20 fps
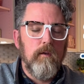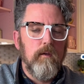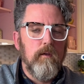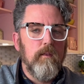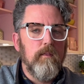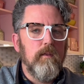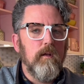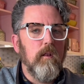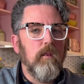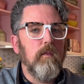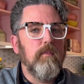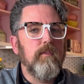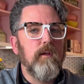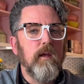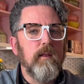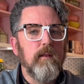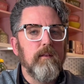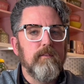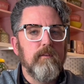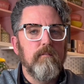The other
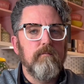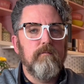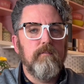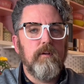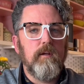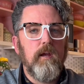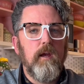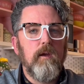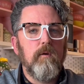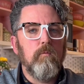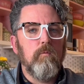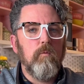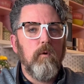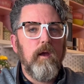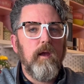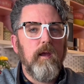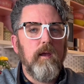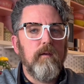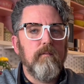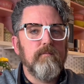thing that the VA
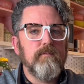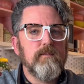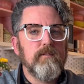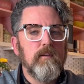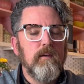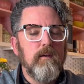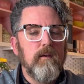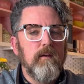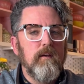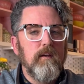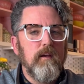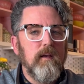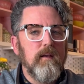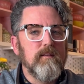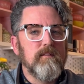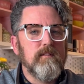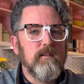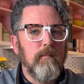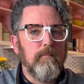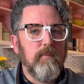waives is
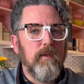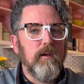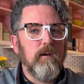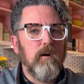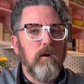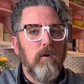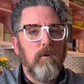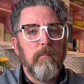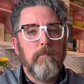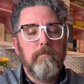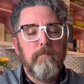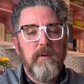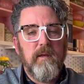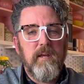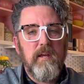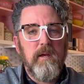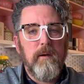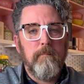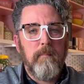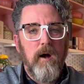something called
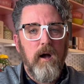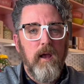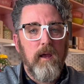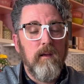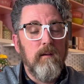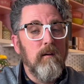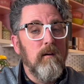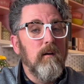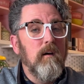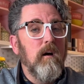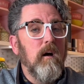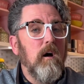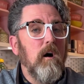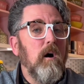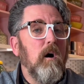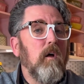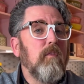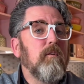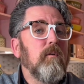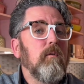PMI.
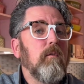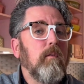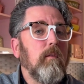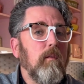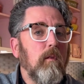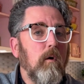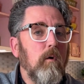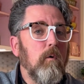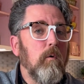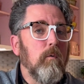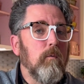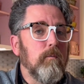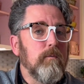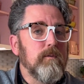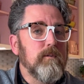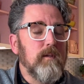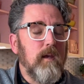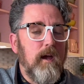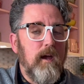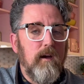Other
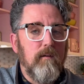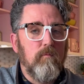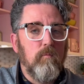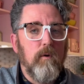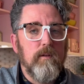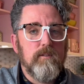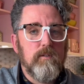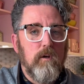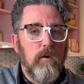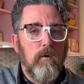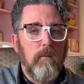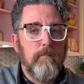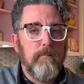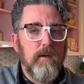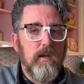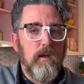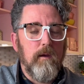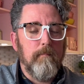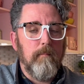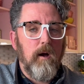loans have what's called
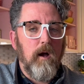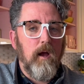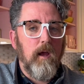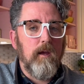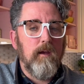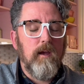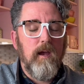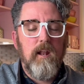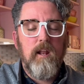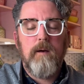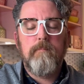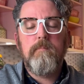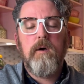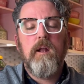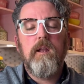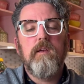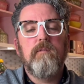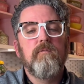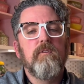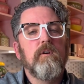PMI, and I'm
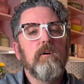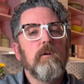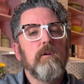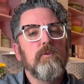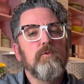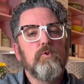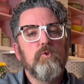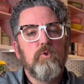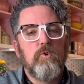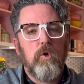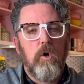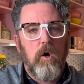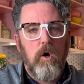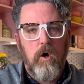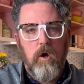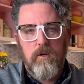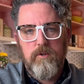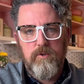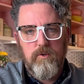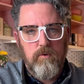not even going to
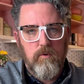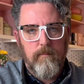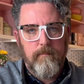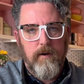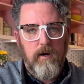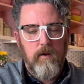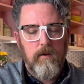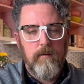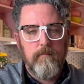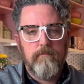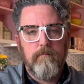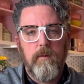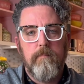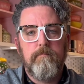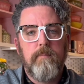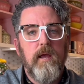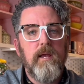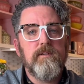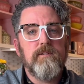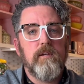talk to you about it, but
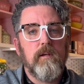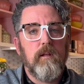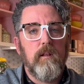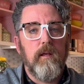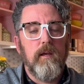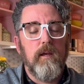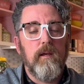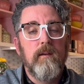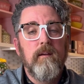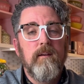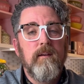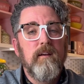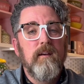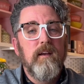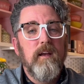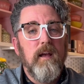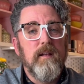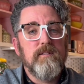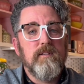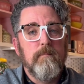basically
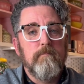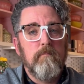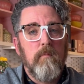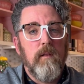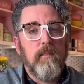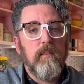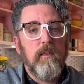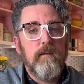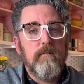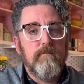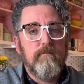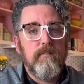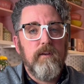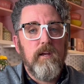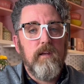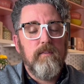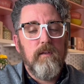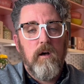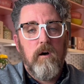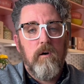it's a monthly
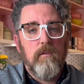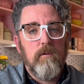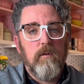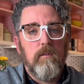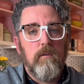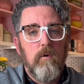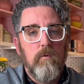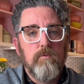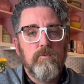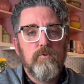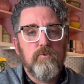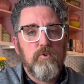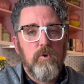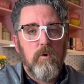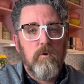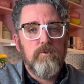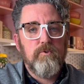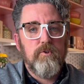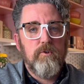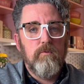fee that other loans
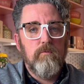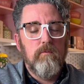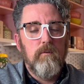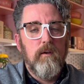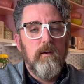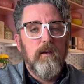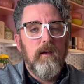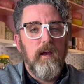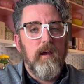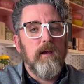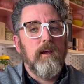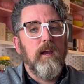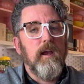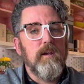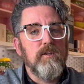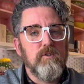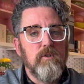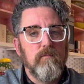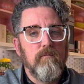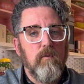charge you in
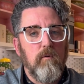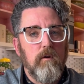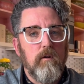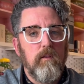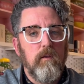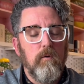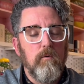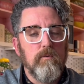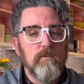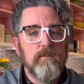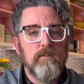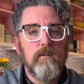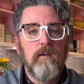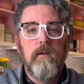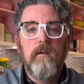case you foreclose.